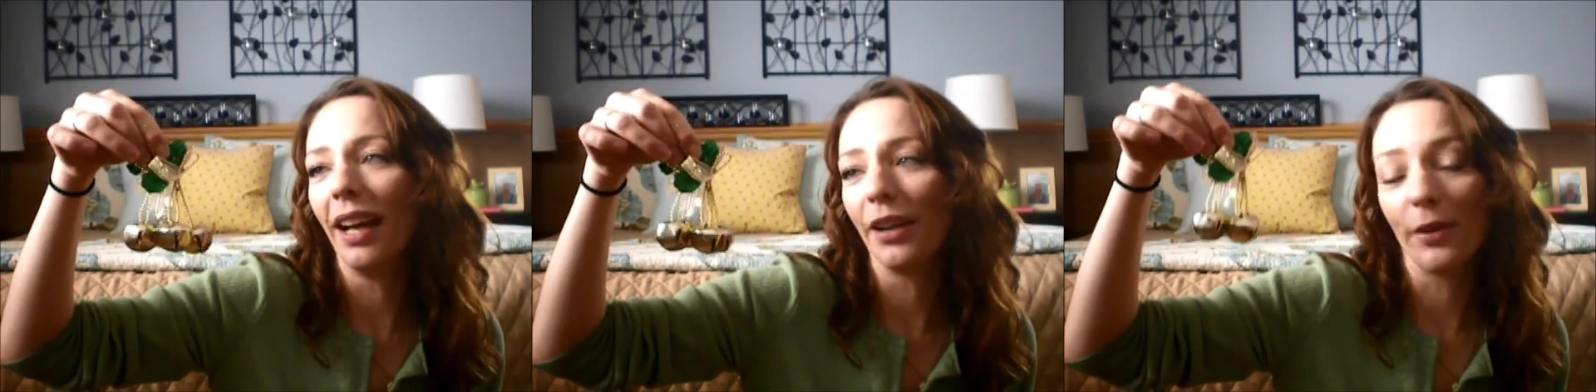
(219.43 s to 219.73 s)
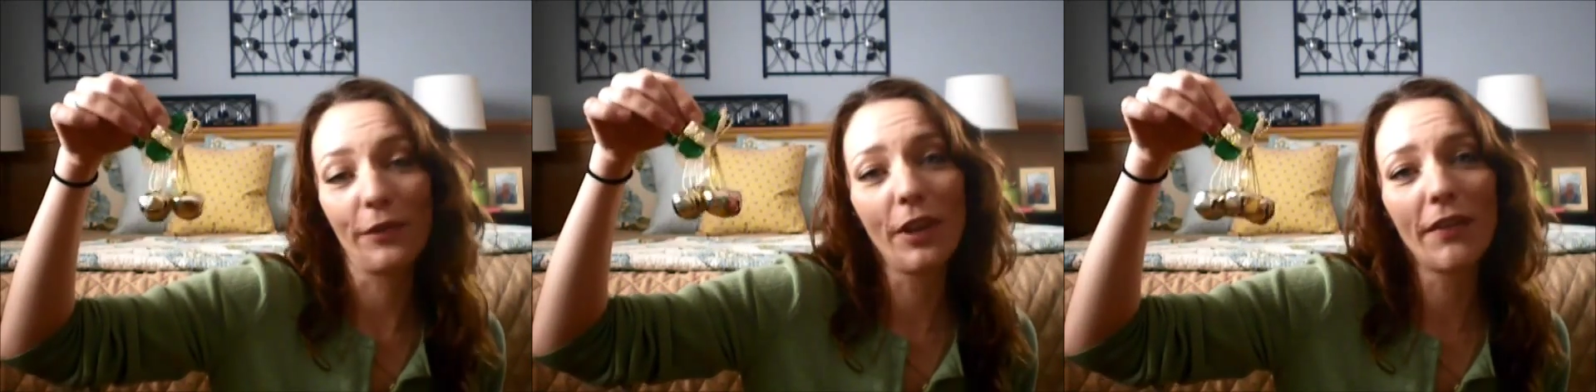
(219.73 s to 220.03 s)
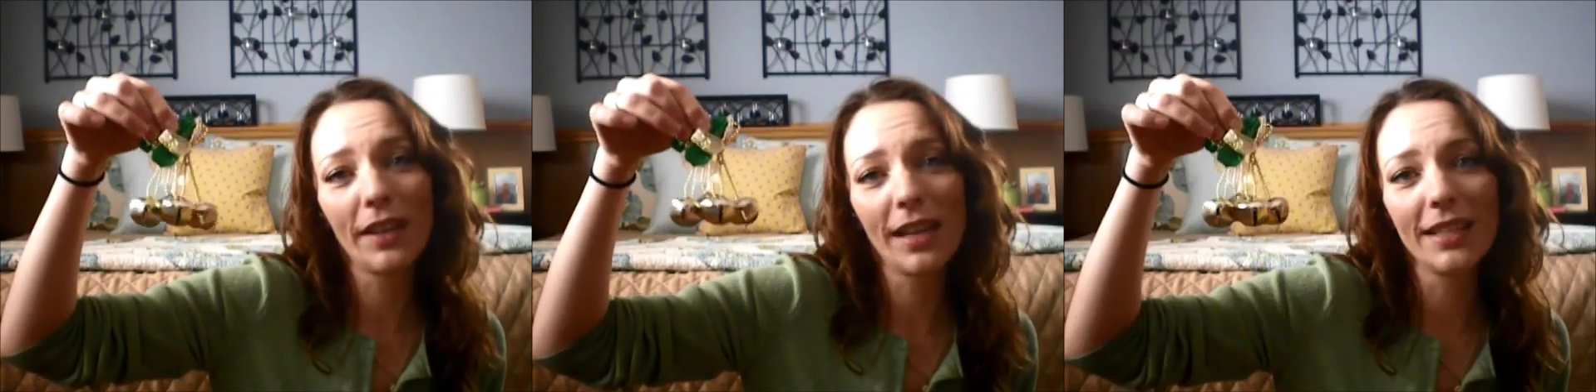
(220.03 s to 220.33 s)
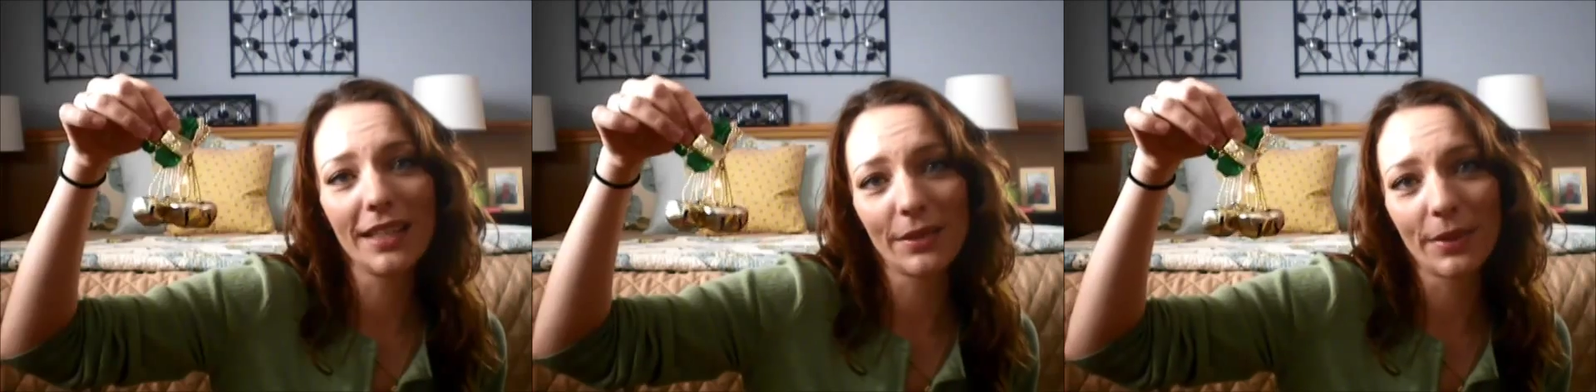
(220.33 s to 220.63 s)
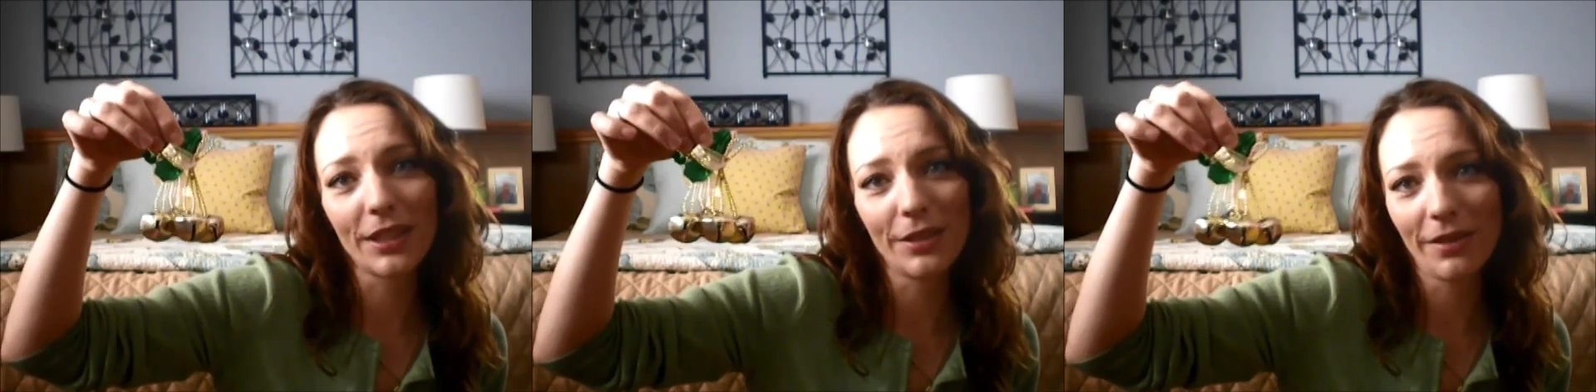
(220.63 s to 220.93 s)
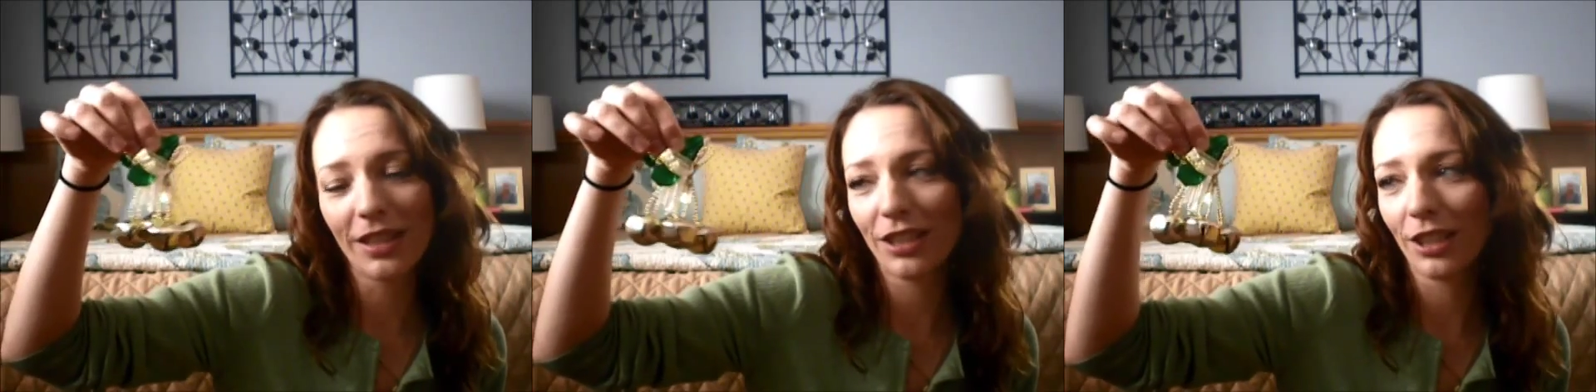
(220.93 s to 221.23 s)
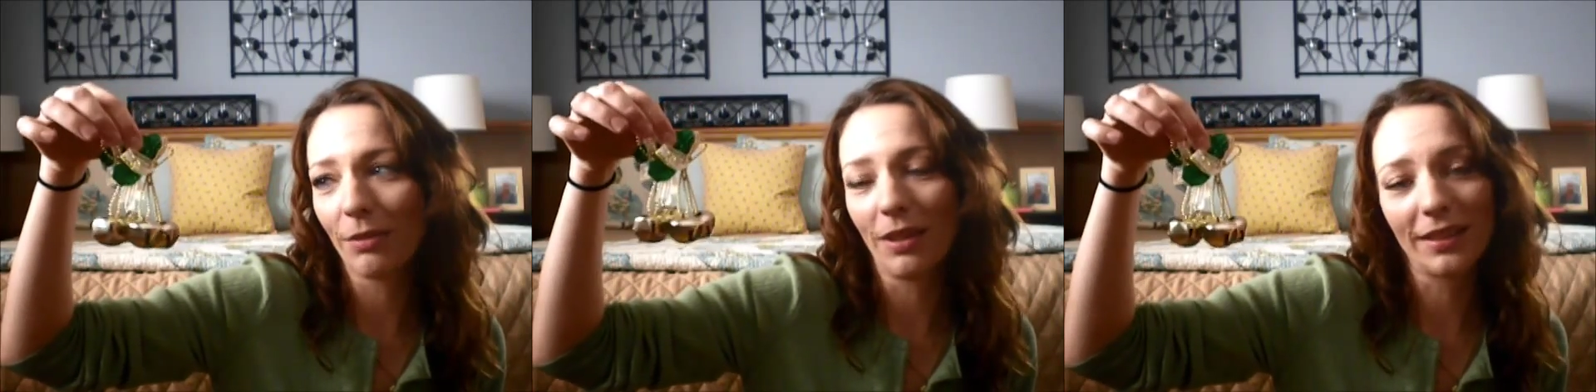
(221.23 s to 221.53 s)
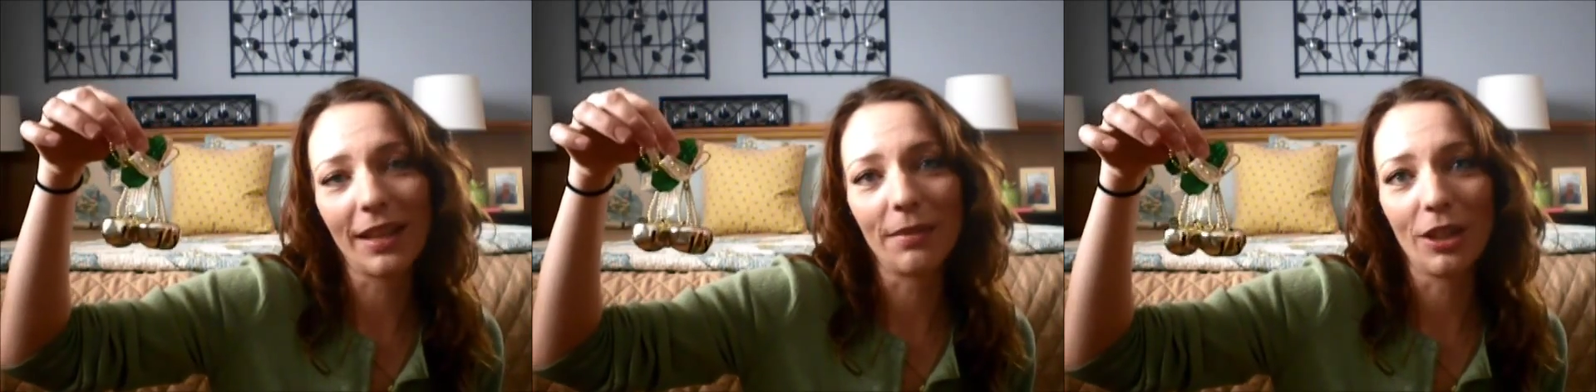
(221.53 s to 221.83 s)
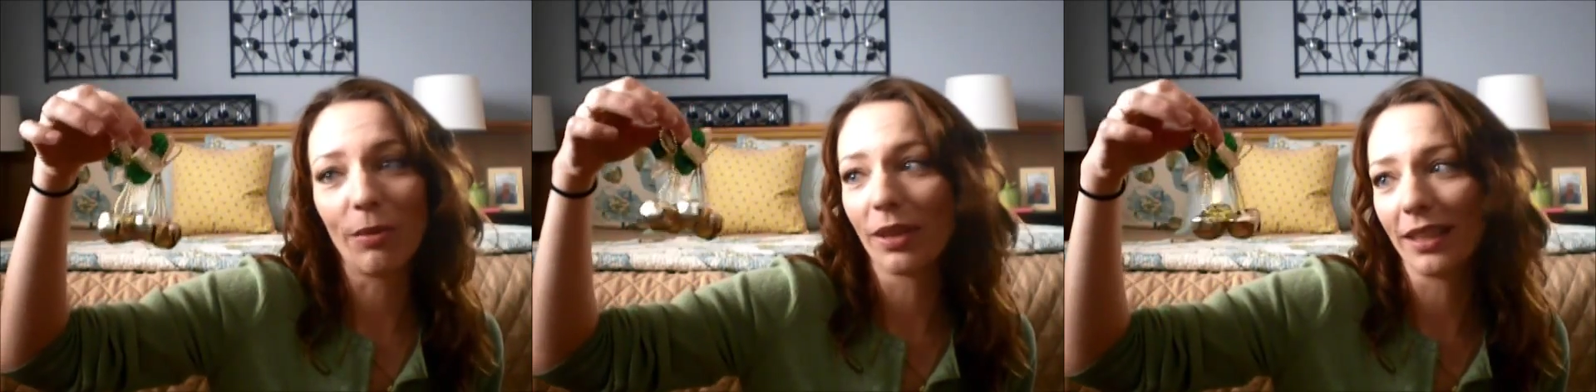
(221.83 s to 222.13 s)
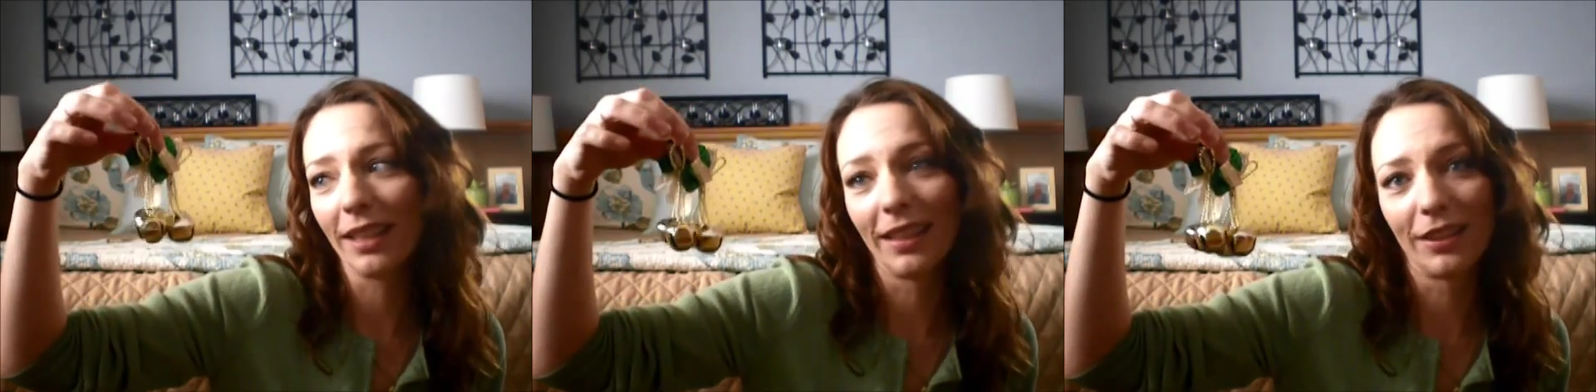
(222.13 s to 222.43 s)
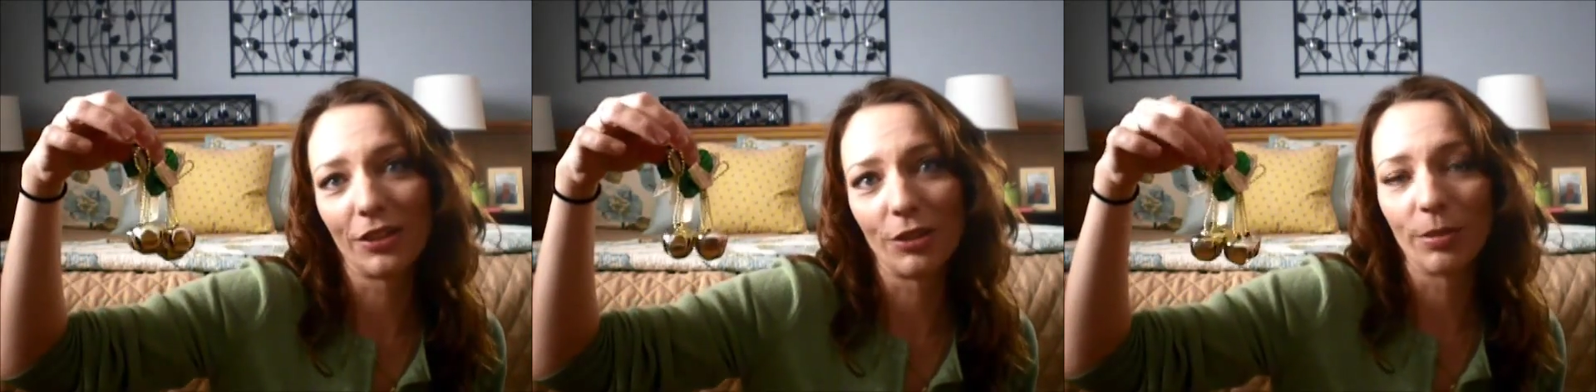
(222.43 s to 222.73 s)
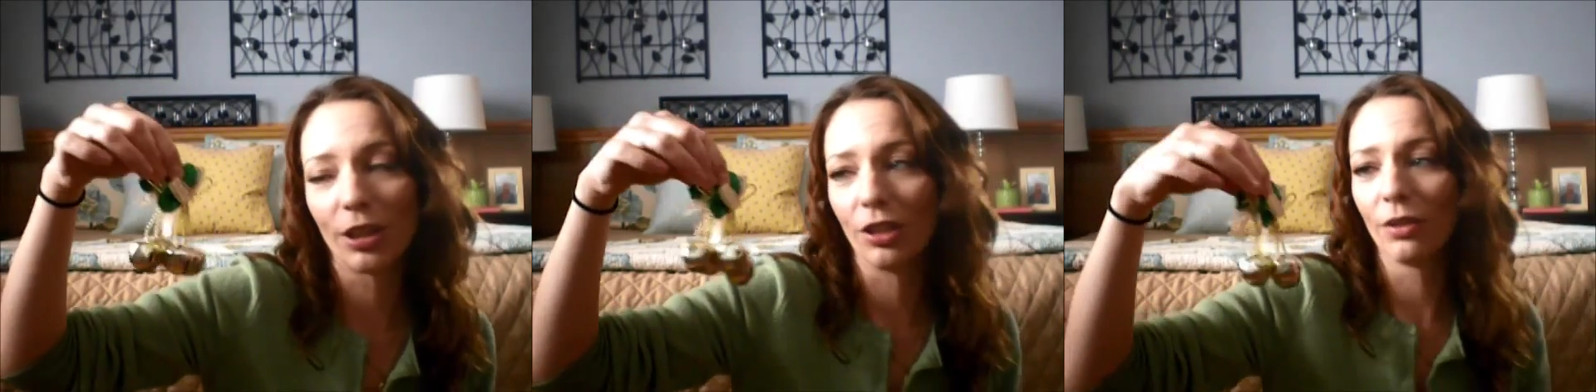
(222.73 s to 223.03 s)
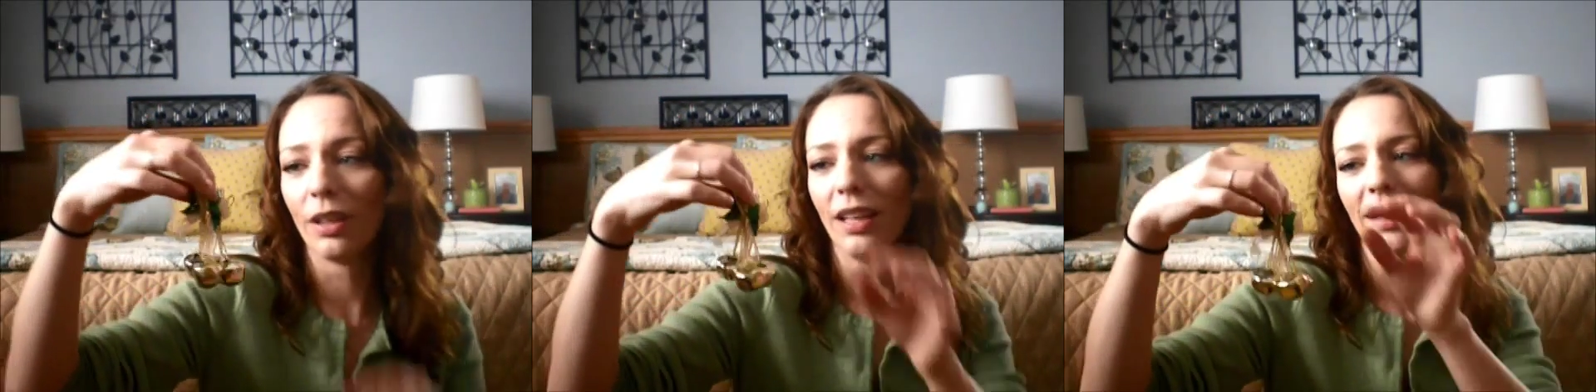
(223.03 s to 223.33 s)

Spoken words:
I don't know. If you have any ideas of what to do with these jingle bells, let me know, because I think they're super cute.